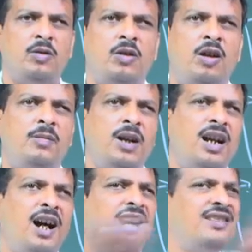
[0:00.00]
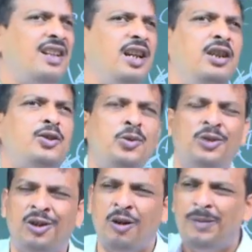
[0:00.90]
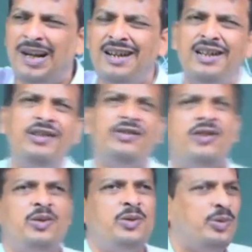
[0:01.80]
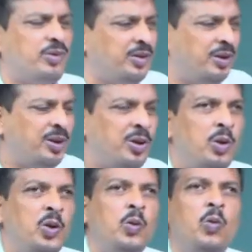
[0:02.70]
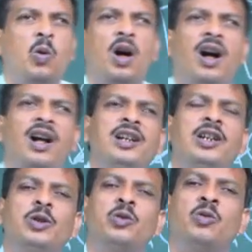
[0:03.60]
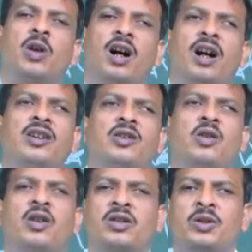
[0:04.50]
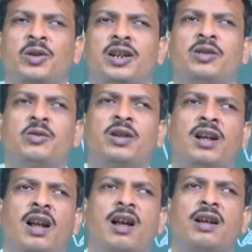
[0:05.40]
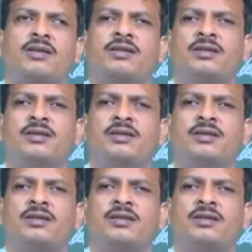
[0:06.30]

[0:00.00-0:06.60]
of and ask any student of any institute, why you are not going to the class?